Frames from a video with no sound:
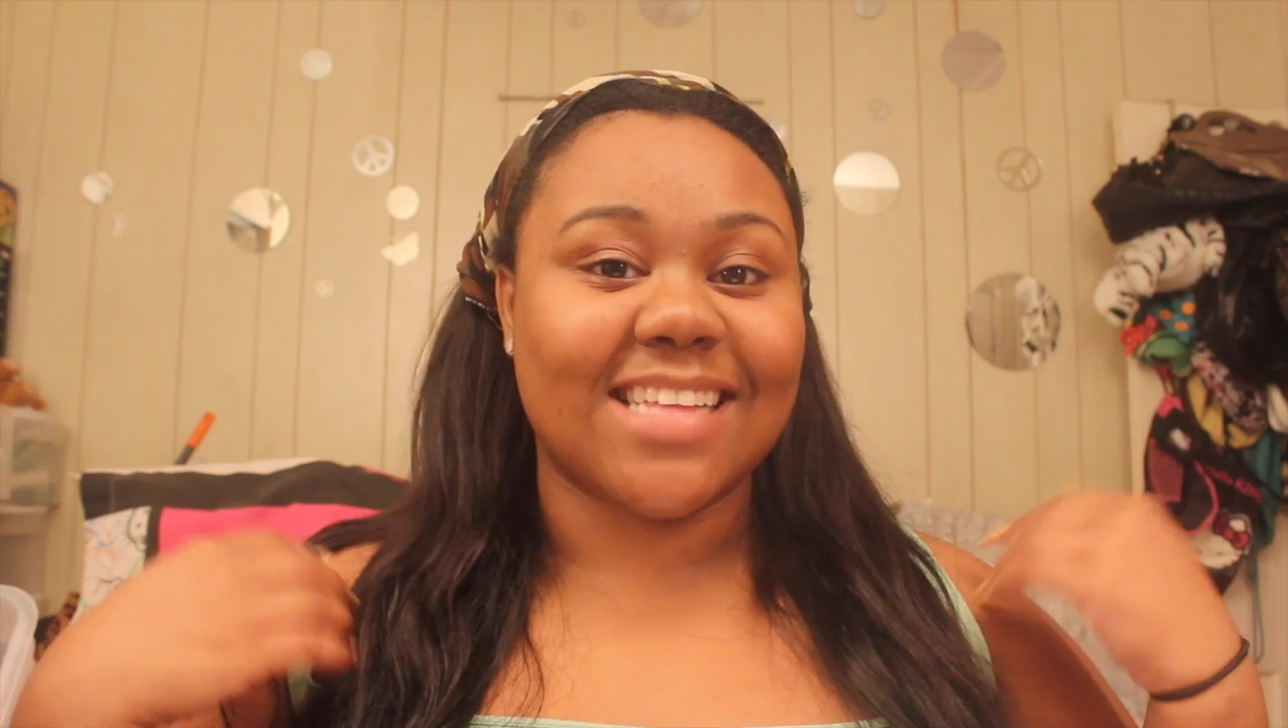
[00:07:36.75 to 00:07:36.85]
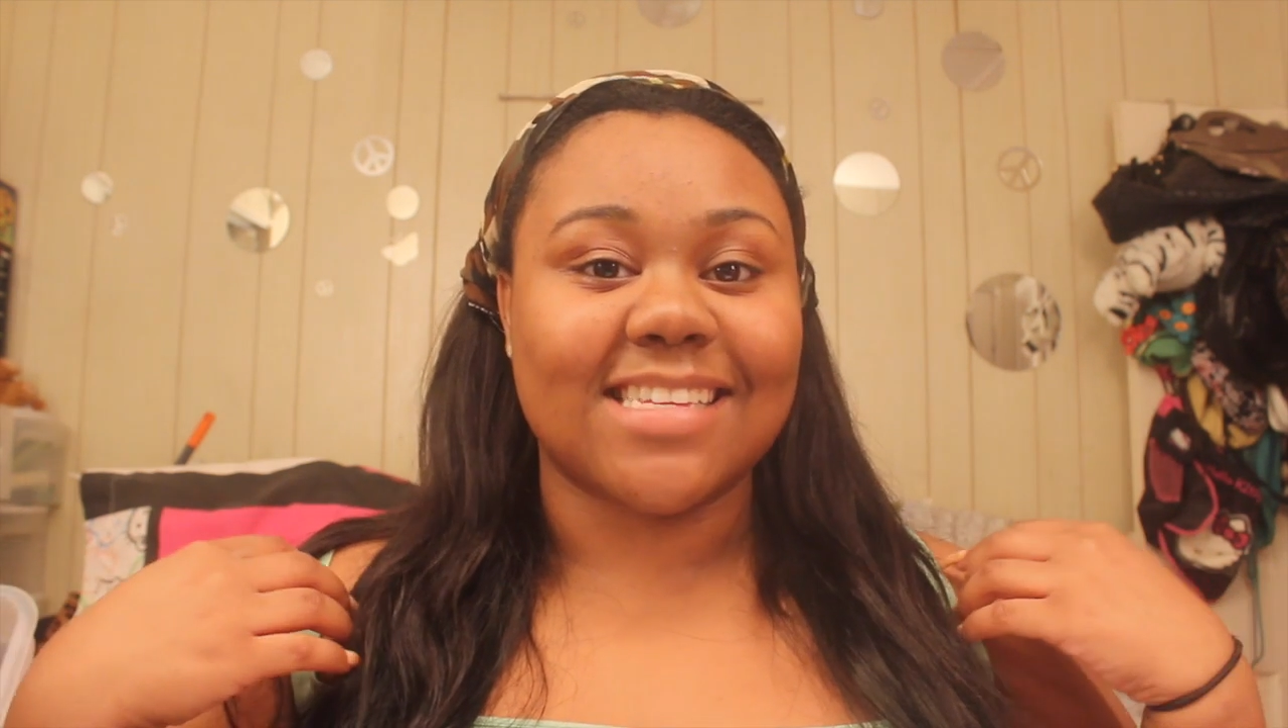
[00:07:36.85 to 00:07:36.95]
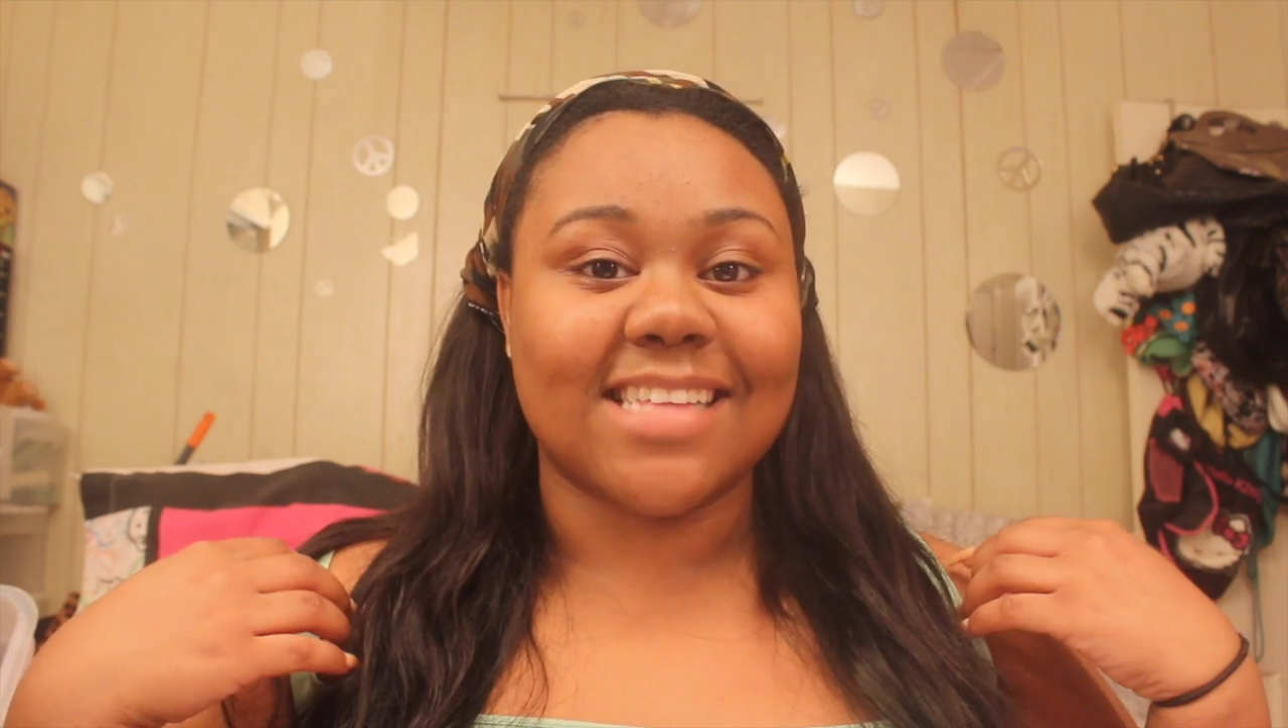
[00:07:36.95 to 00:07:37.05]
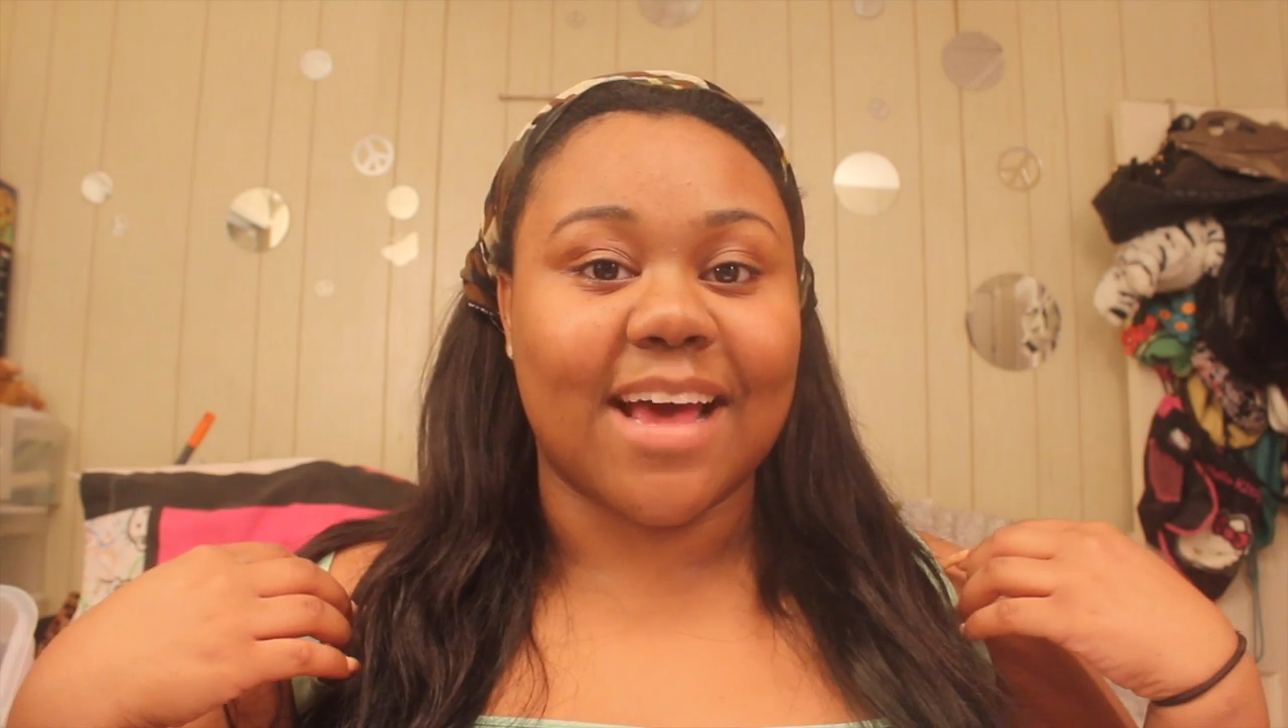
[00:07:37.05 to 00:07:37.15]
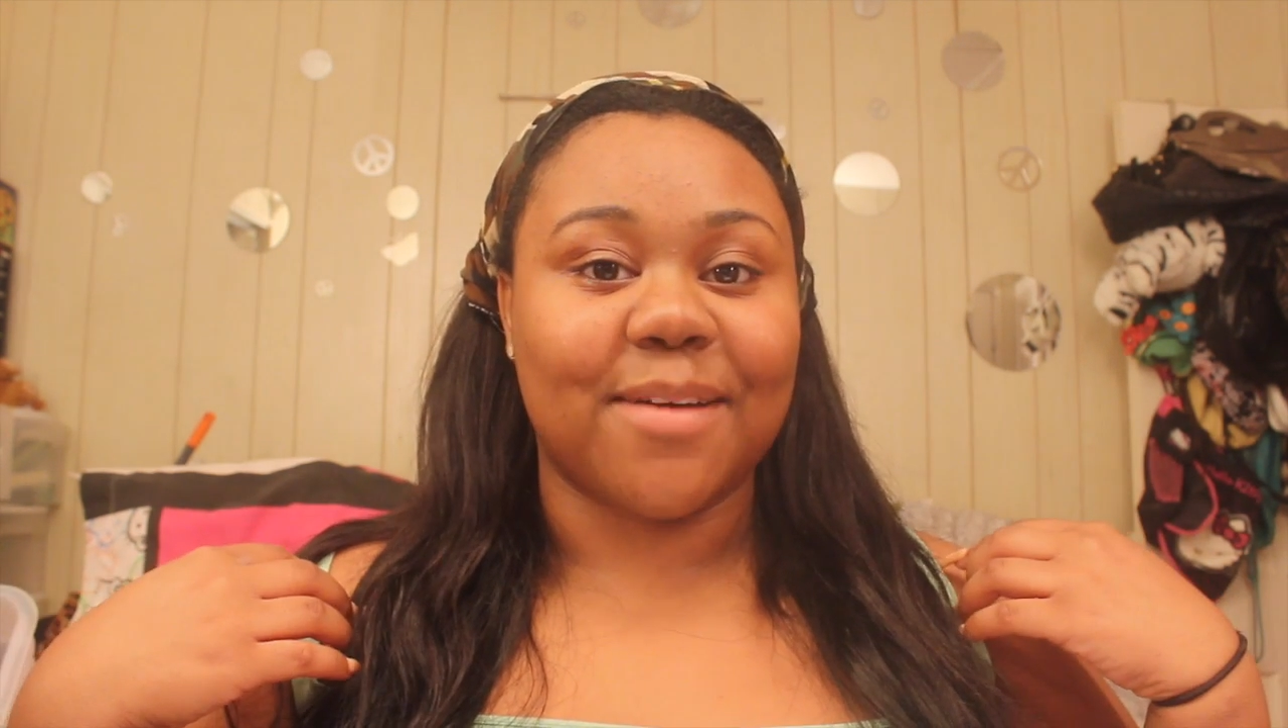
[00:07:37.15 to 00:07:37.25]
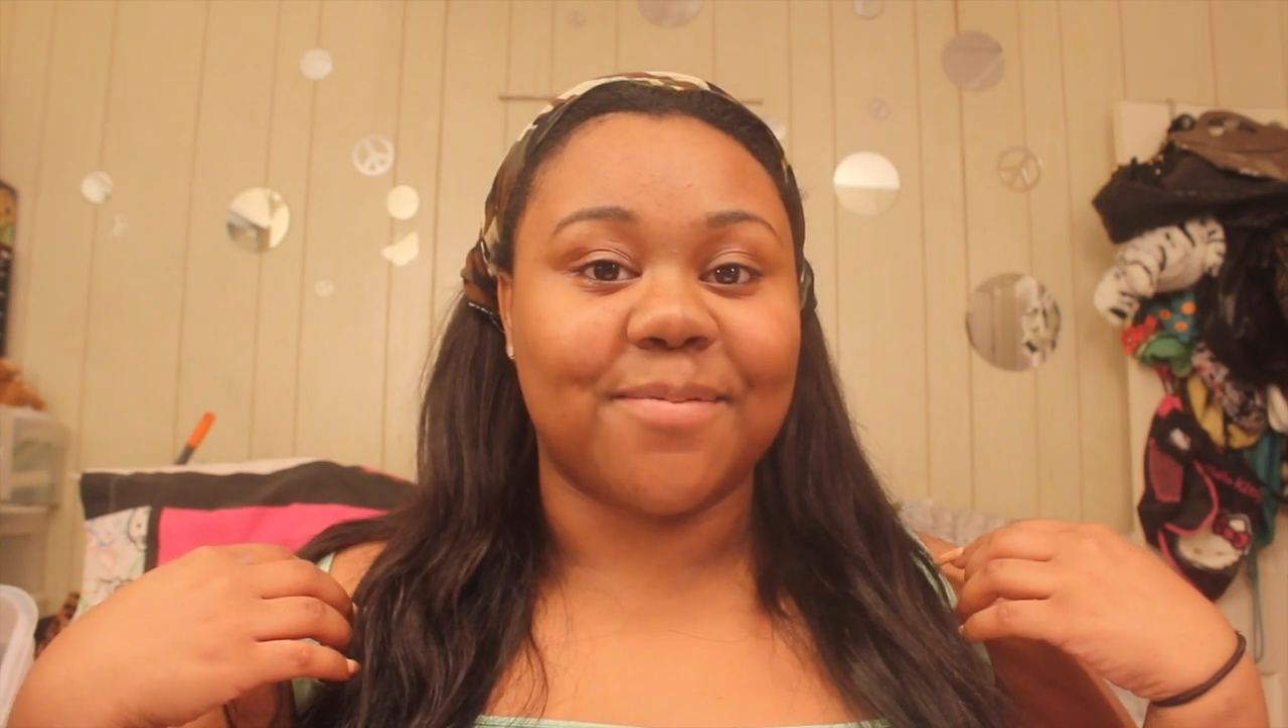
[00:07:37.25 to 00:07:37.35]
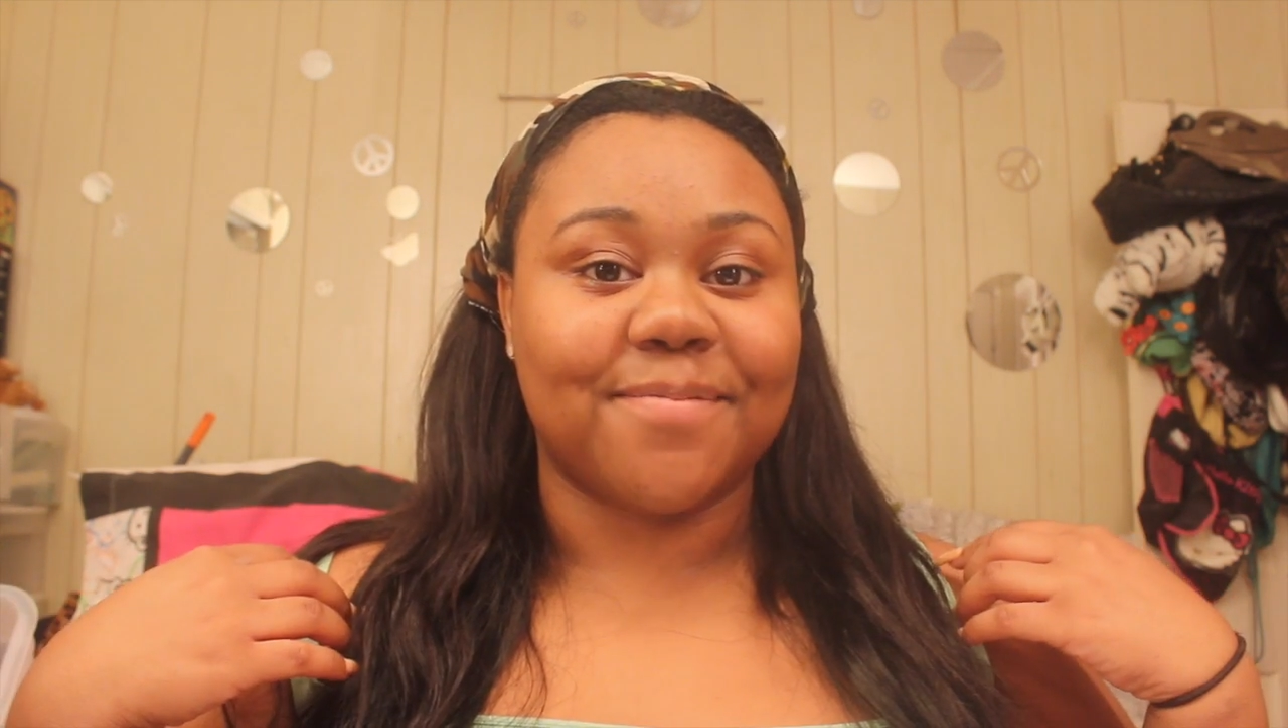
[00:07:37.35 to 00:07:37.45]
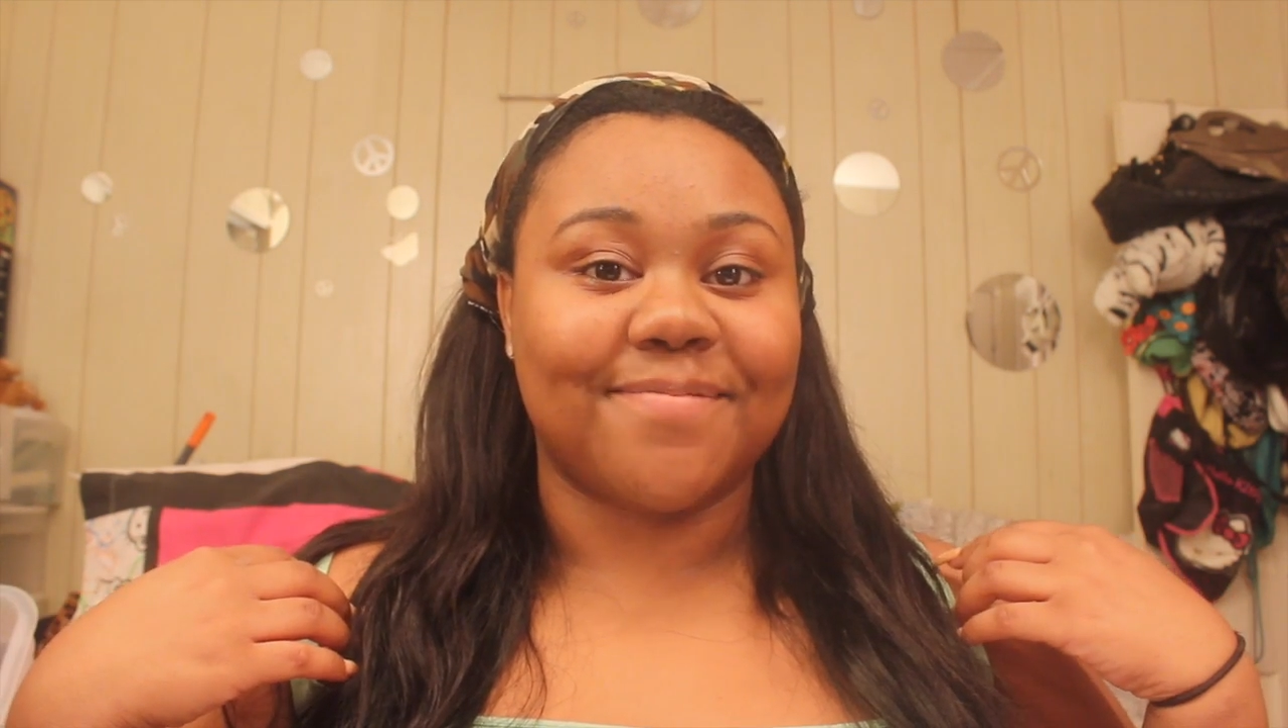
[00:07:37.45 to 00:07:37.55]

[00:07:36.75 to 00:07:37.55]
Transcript: next time.